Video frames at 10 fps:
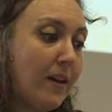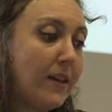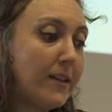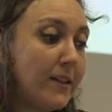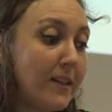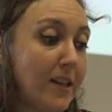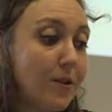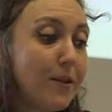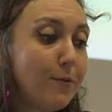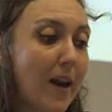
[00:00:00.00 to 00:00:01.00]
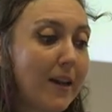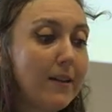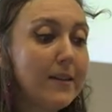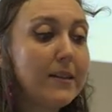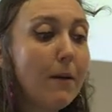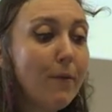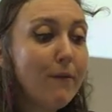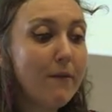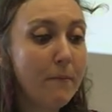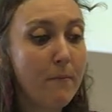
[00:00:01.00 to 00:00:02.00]
Since nature is radically separate
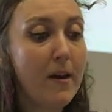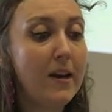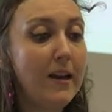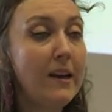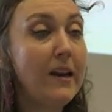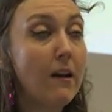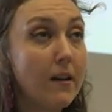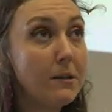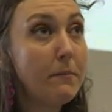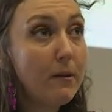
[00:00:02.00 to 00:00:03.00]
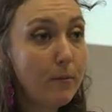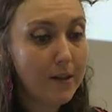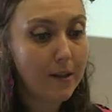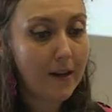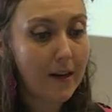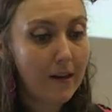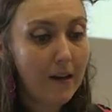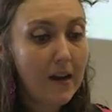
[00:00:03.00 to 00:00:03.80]
from humanity and inhospitable to it,